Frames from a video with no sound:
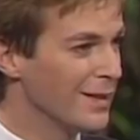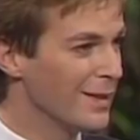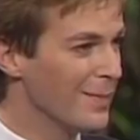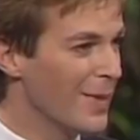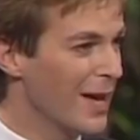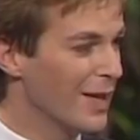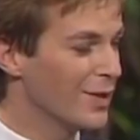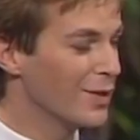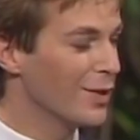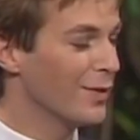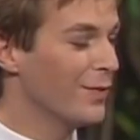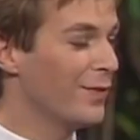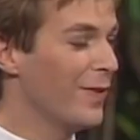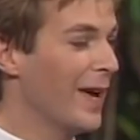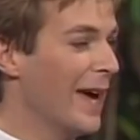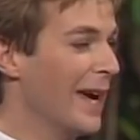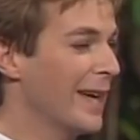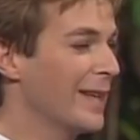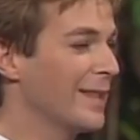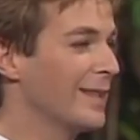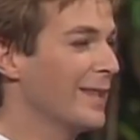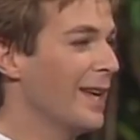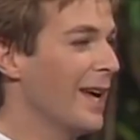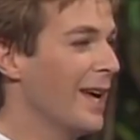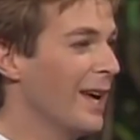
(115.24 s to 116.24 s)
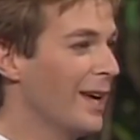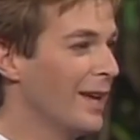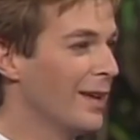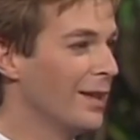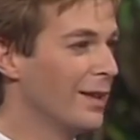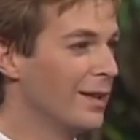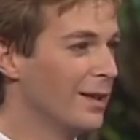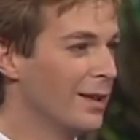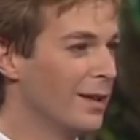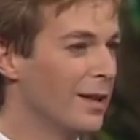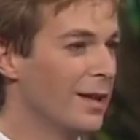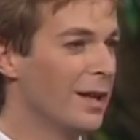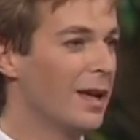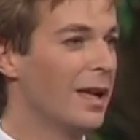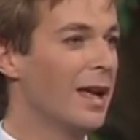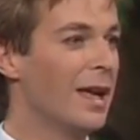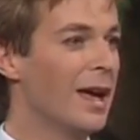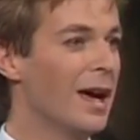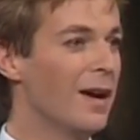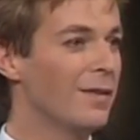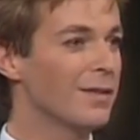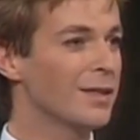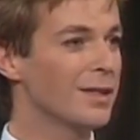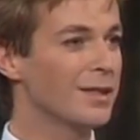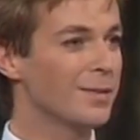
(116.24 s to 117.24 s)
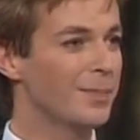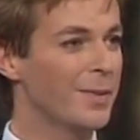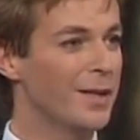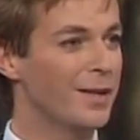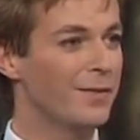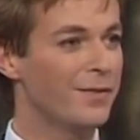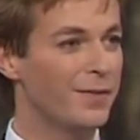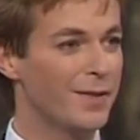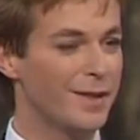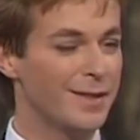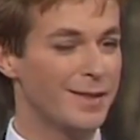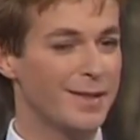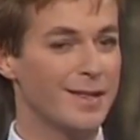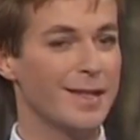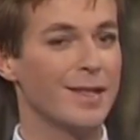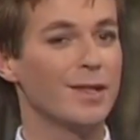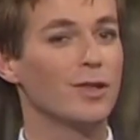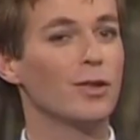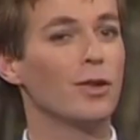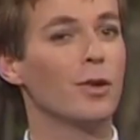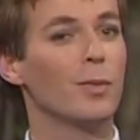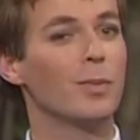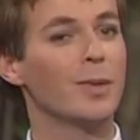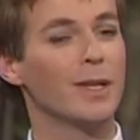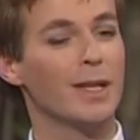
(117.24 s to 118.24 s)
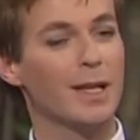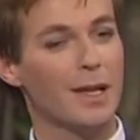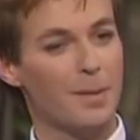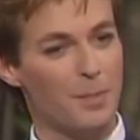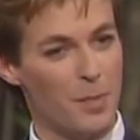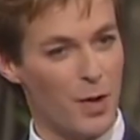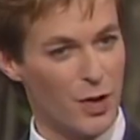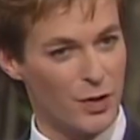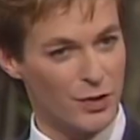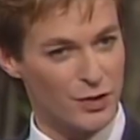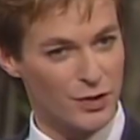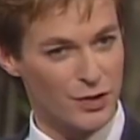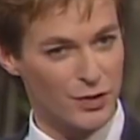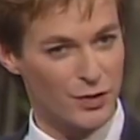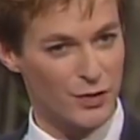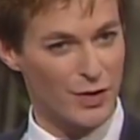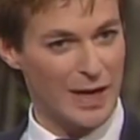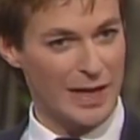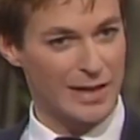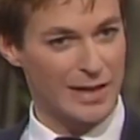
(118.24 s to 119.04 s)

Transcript: As a matter of fact, I've just been fisting Norman Lamont.